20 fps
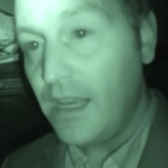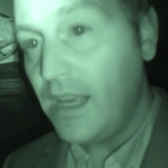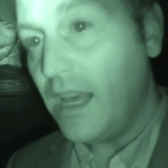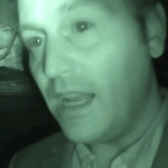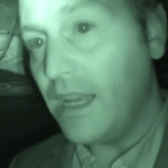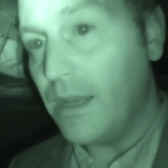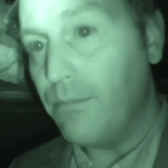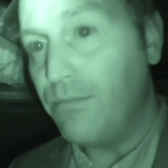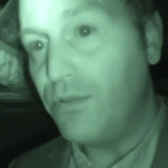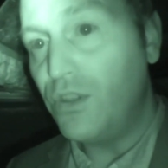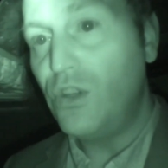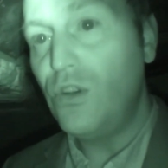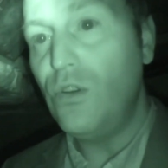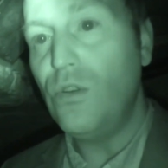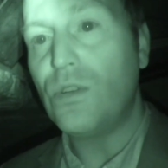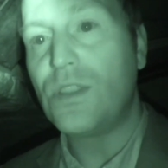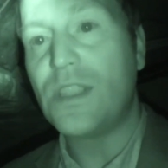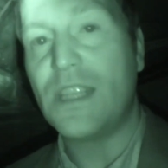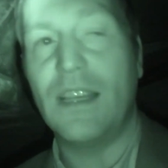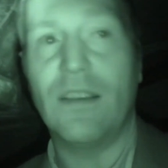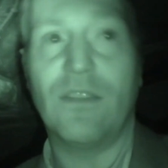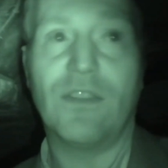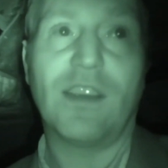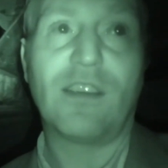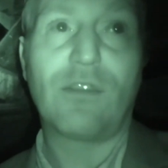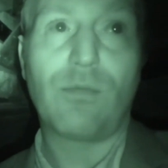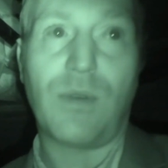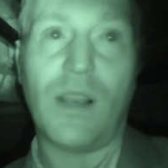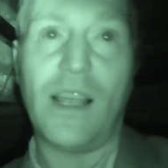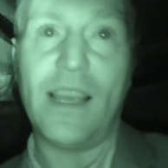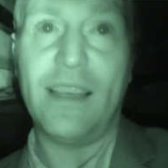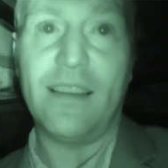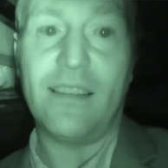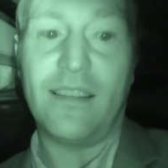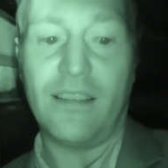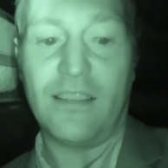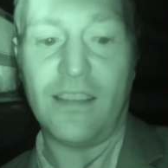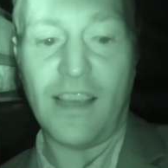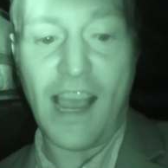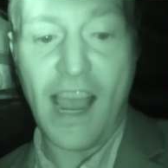and the beauty of this
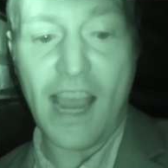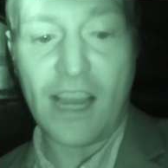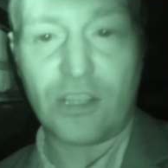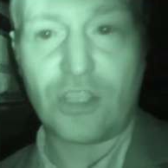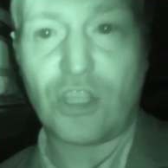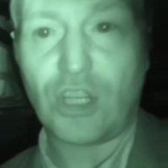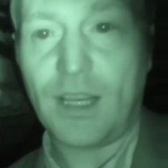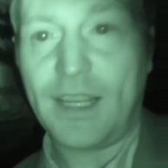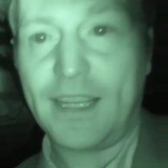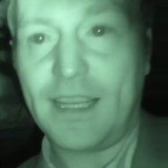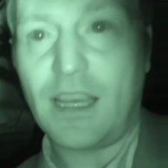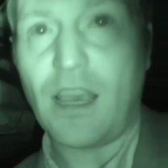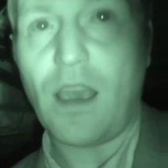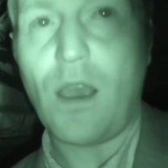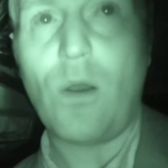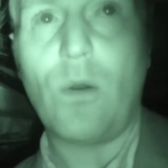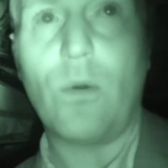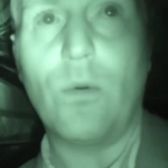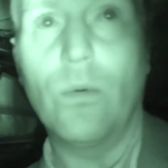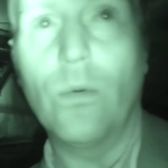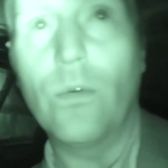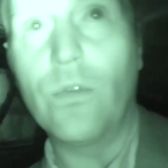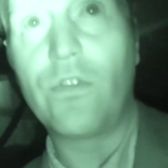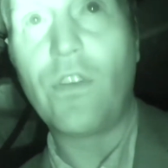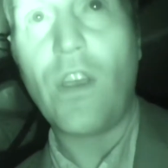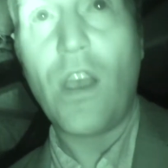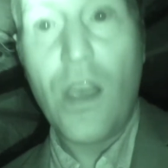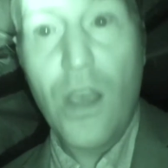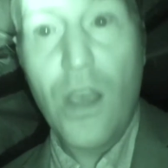place is it actually goes